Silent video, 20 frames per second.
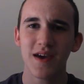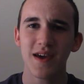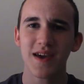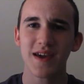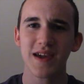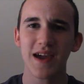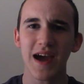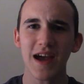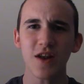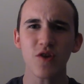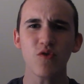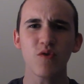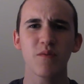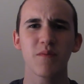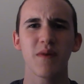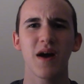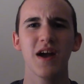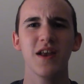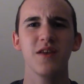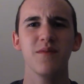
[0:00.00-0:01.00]
it kind of
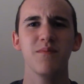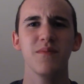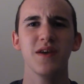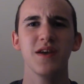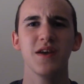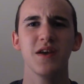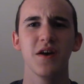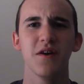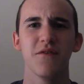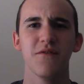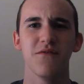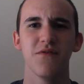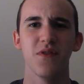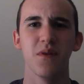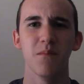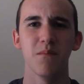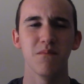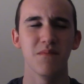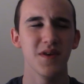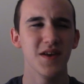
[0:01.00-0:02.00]
reminded me of
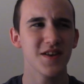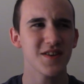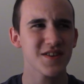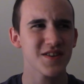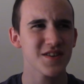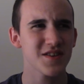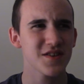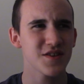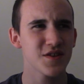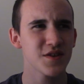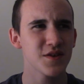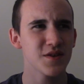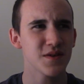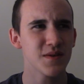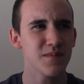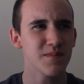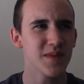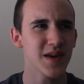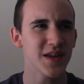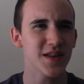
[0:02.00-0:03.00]
The Mist
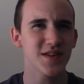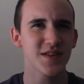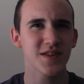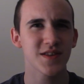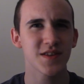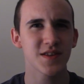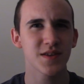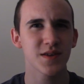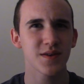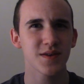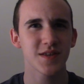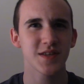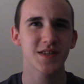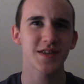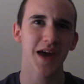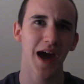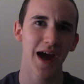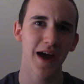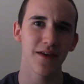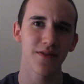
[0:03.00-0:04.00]
meets
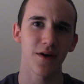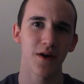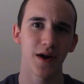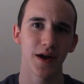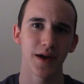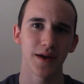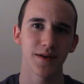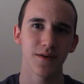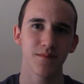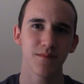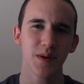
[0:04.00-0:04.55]
Skyline.